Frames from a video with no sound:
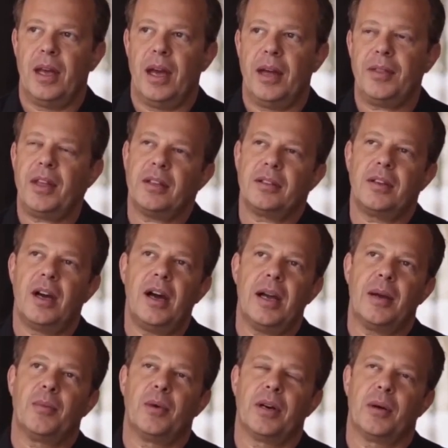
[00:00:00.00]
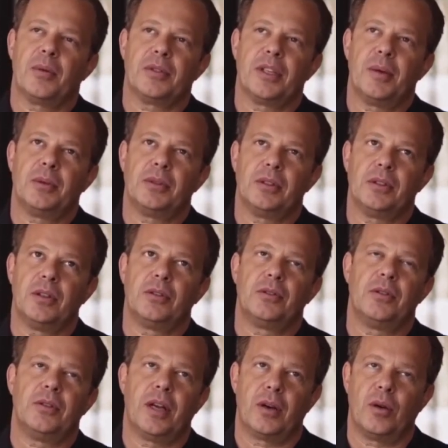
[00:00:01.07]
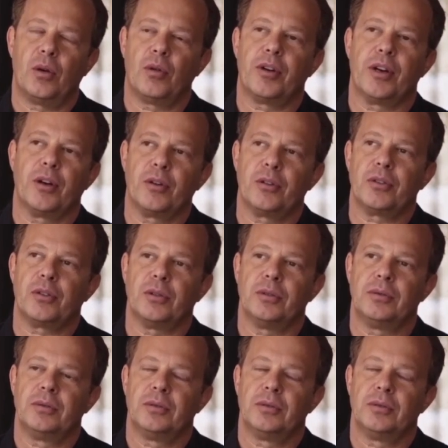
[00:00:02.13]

At that time, when I was able to go through that whole rehearsal,